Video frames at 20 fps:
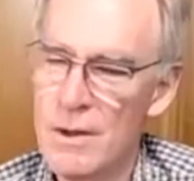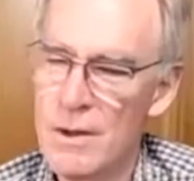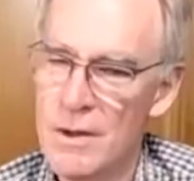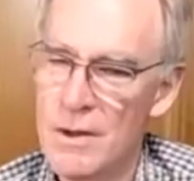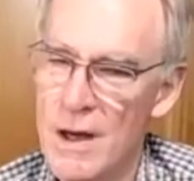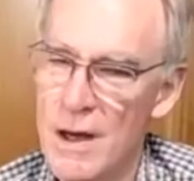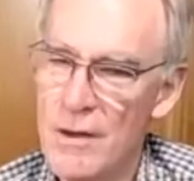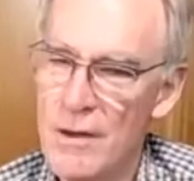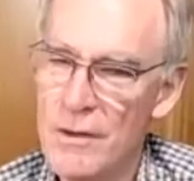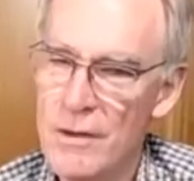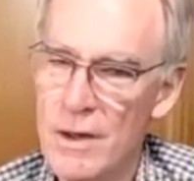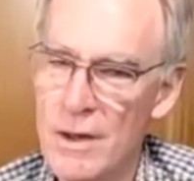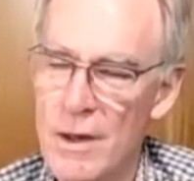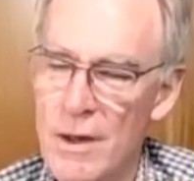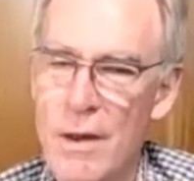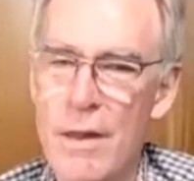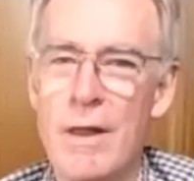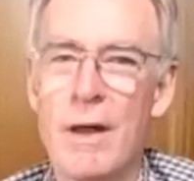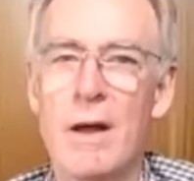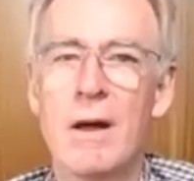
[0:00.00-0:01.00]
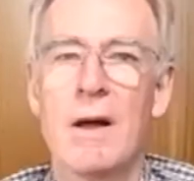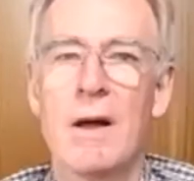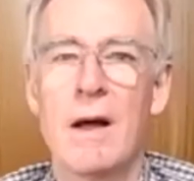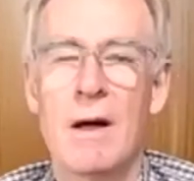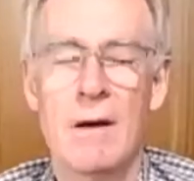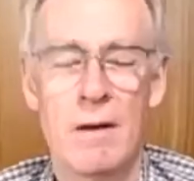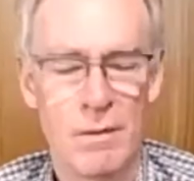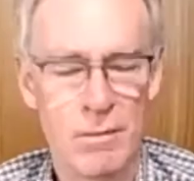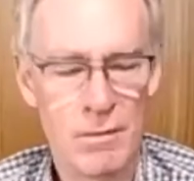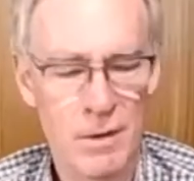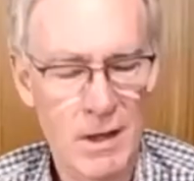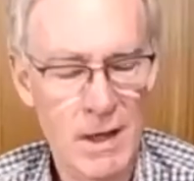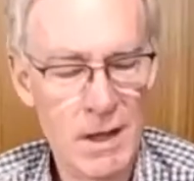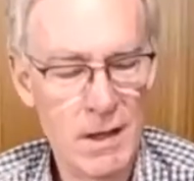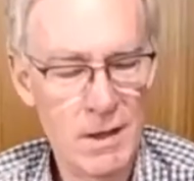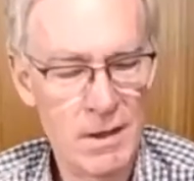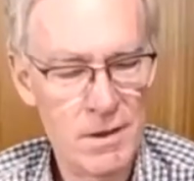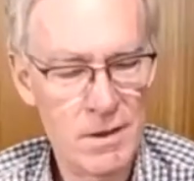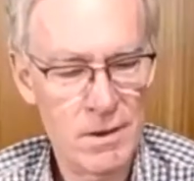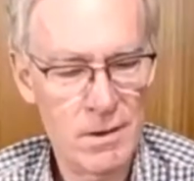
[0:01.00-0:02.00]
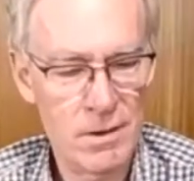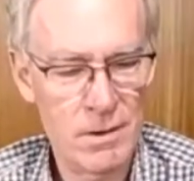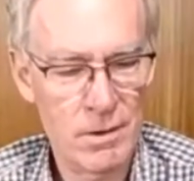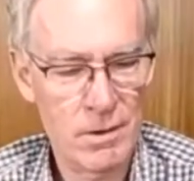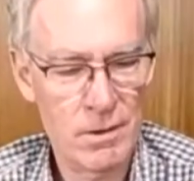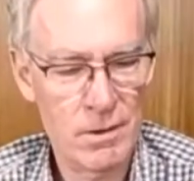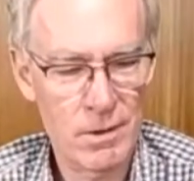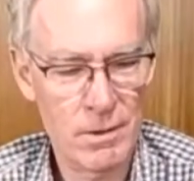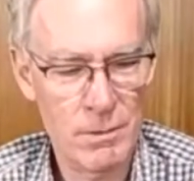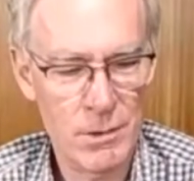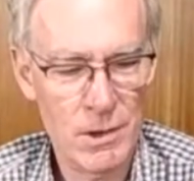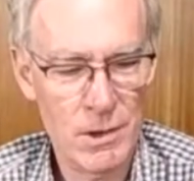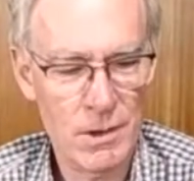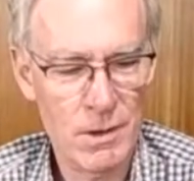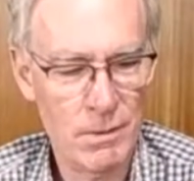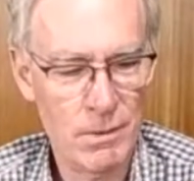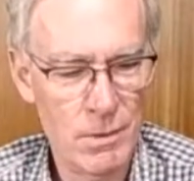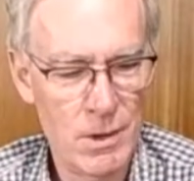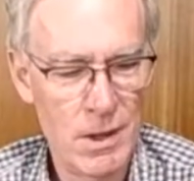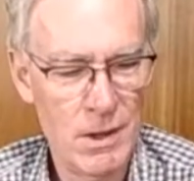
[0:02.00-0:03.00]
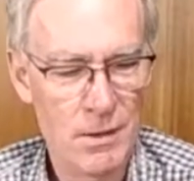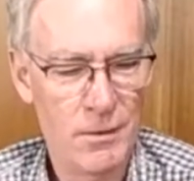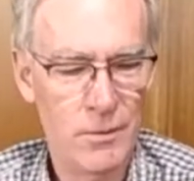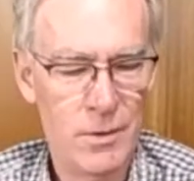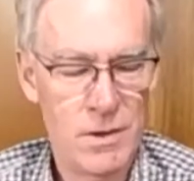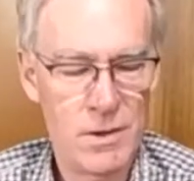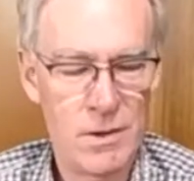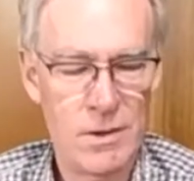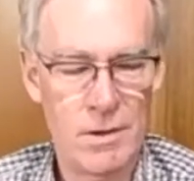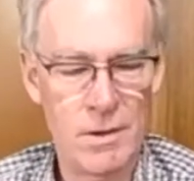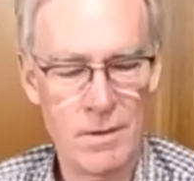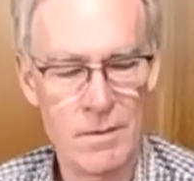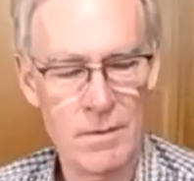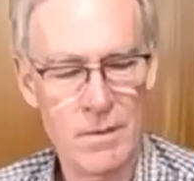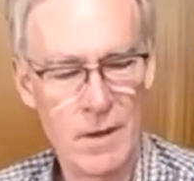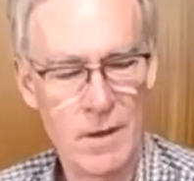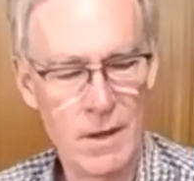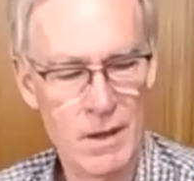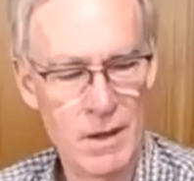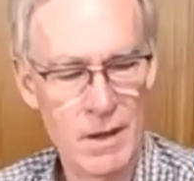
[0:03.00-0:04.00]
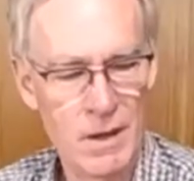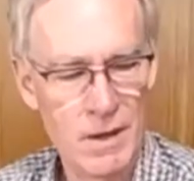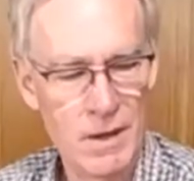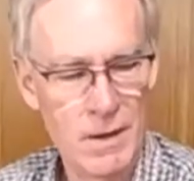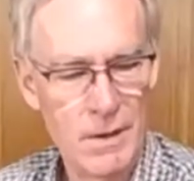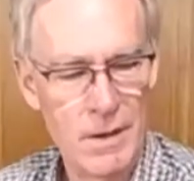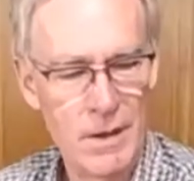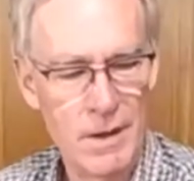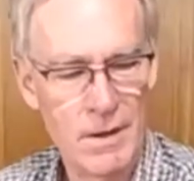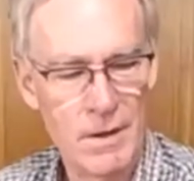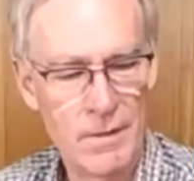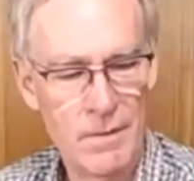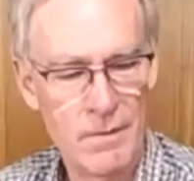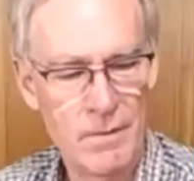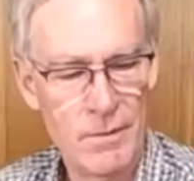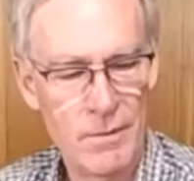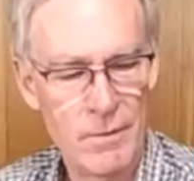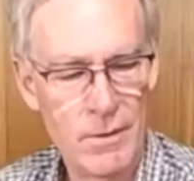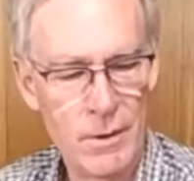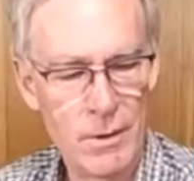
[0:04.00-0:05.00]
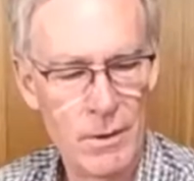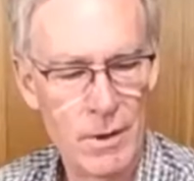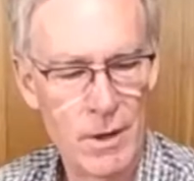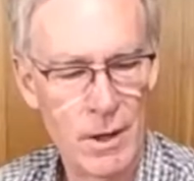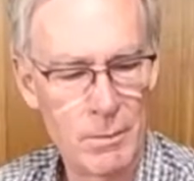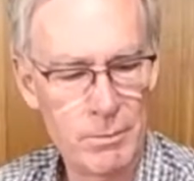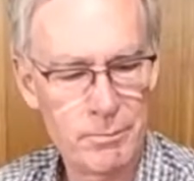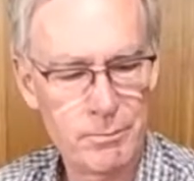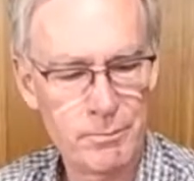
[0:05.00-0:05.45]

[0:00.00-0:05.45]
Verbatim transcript: taste it and think how it related to the model wines which are in Friuli.